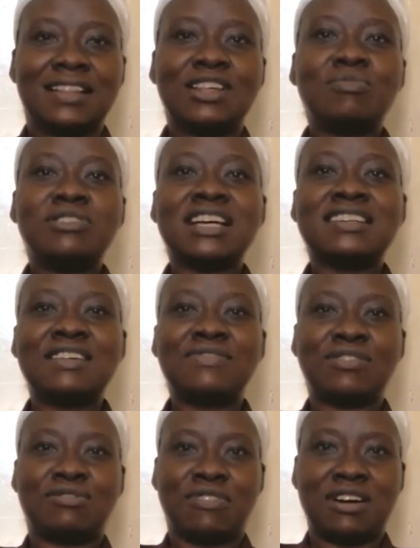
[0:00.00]
The
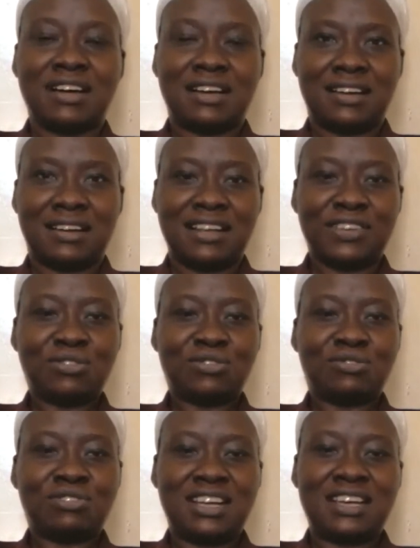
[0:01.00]
objective of our
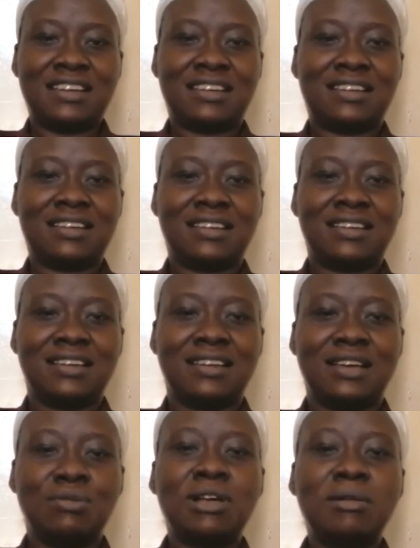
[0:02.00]
lesson today
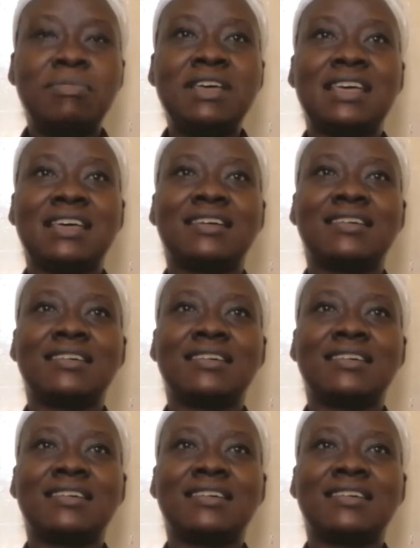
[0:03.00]
will be,